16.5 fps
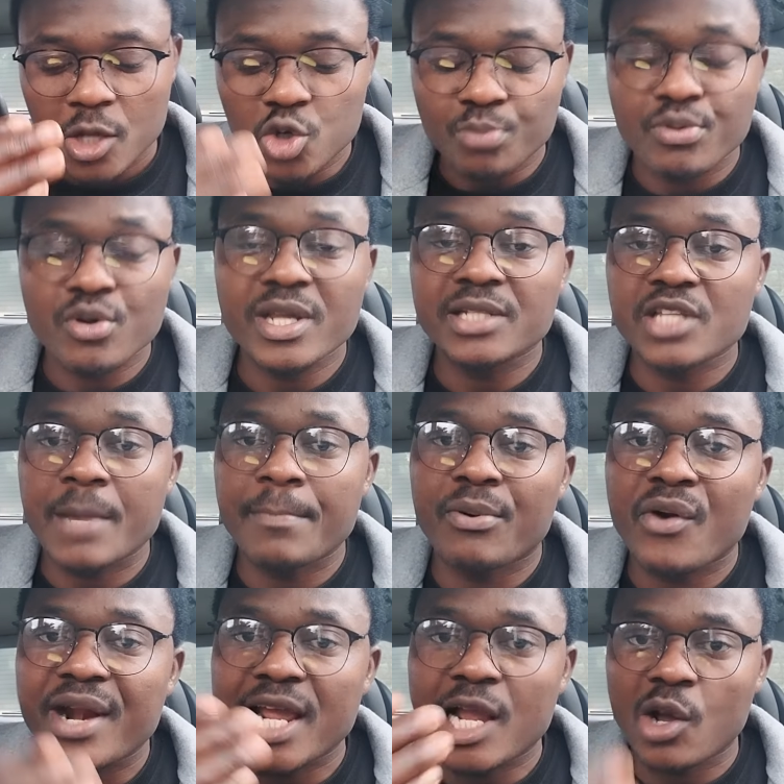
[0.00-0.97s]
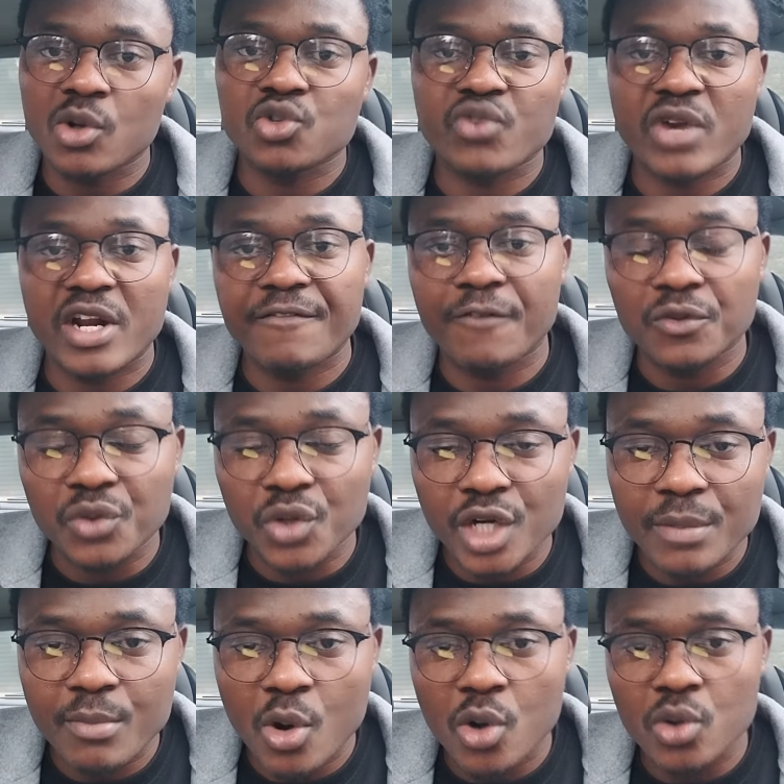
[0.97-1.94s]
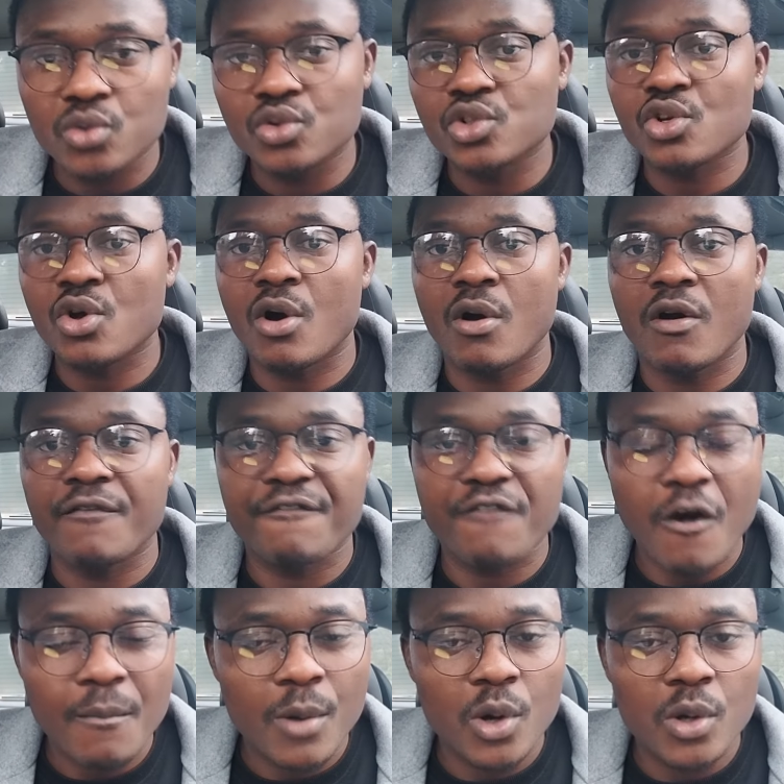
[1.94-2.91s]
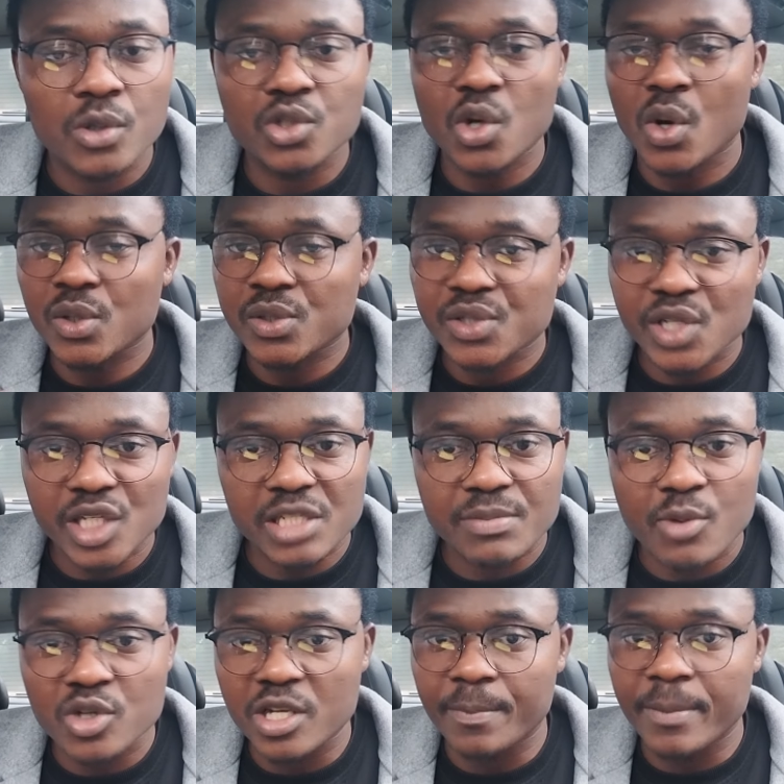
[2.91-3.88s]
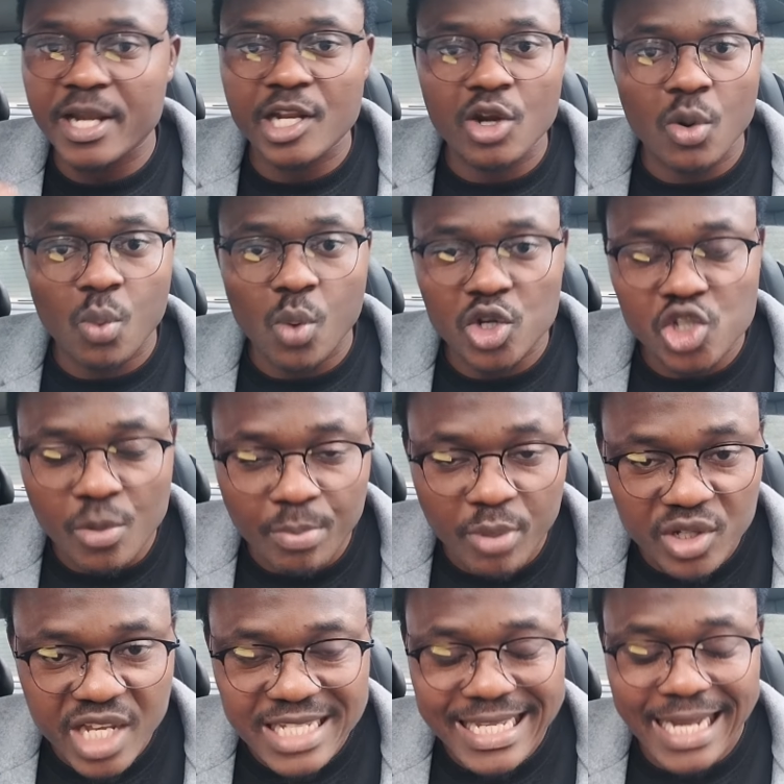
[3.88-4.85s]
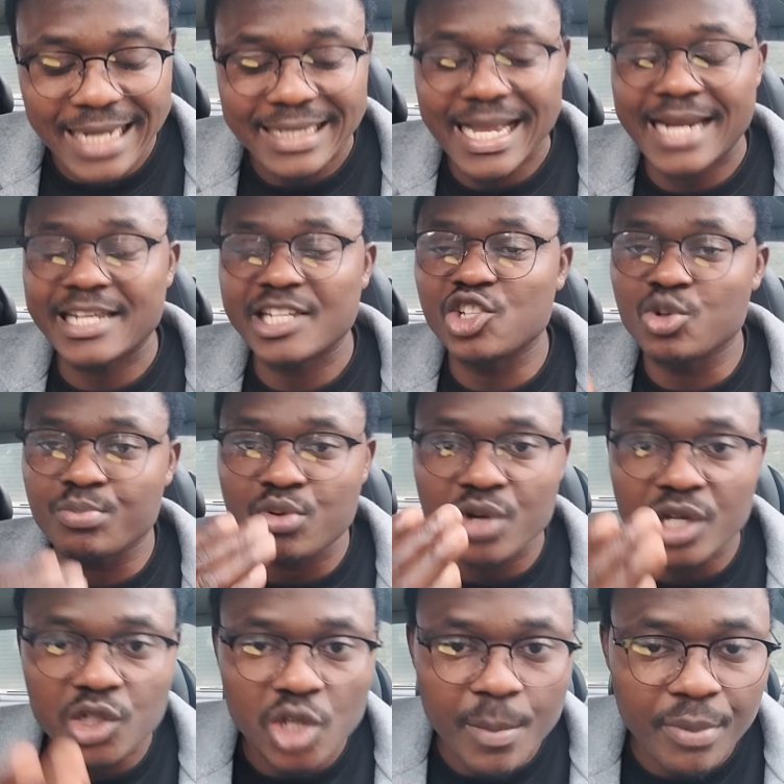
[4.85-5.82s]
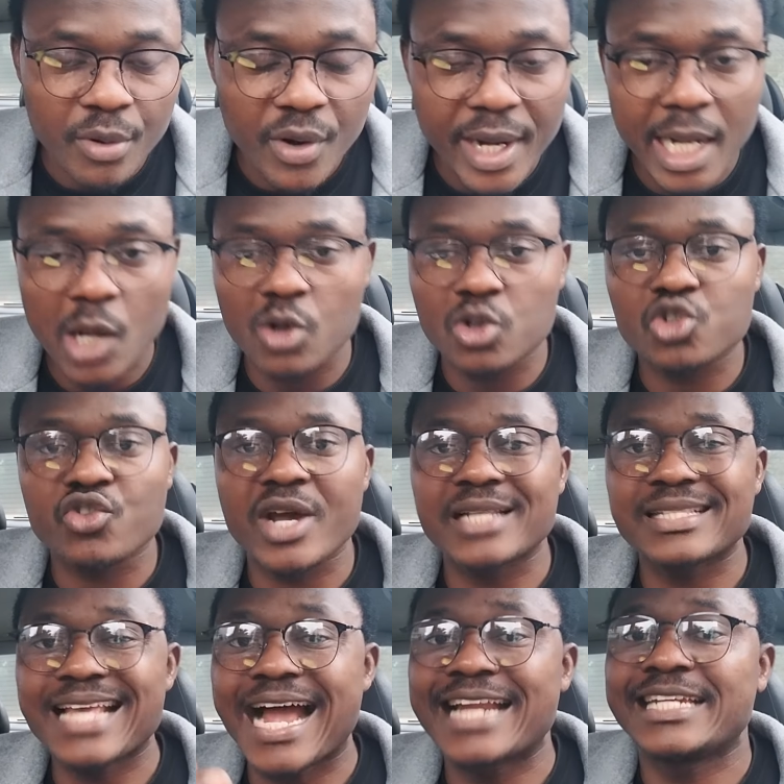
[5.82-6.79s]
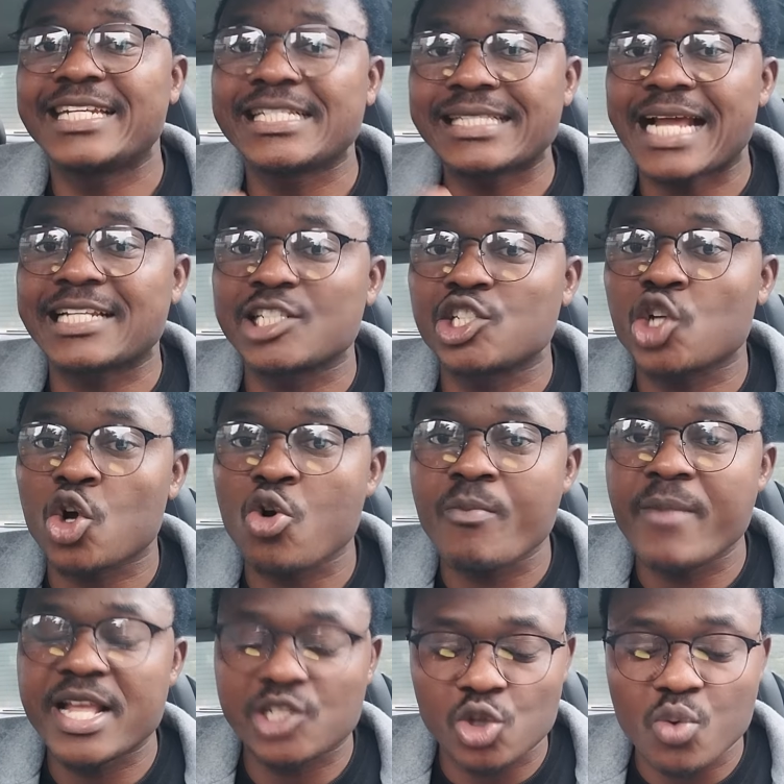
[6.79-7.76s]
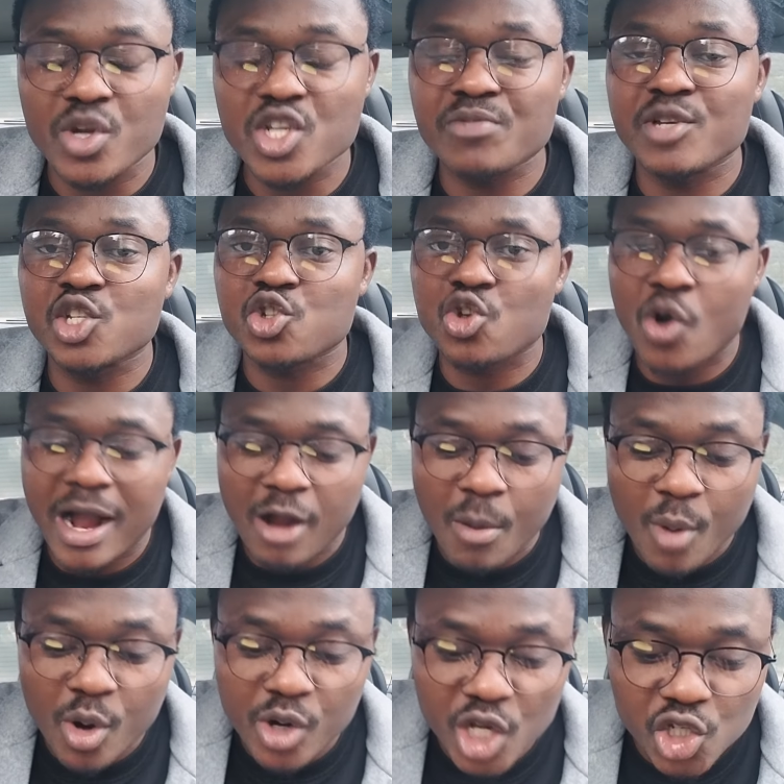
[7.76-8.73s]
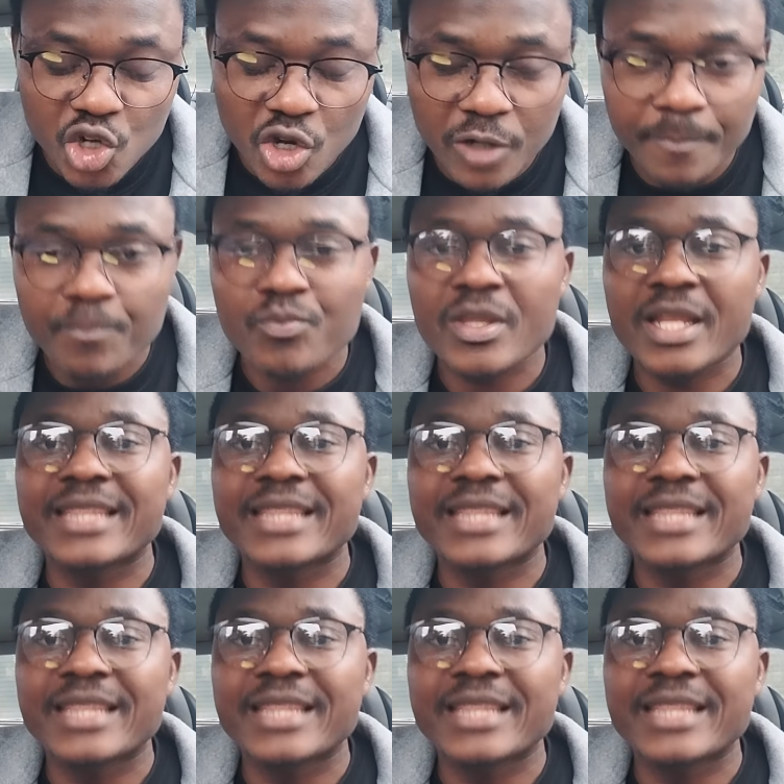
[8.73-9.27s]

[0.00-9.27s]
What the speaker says: You book a temporary contract for 3 months or 4 months or 6 months, depending on what your budget can carry. You book a temporary contract and these are the documents. So which means your accommodation.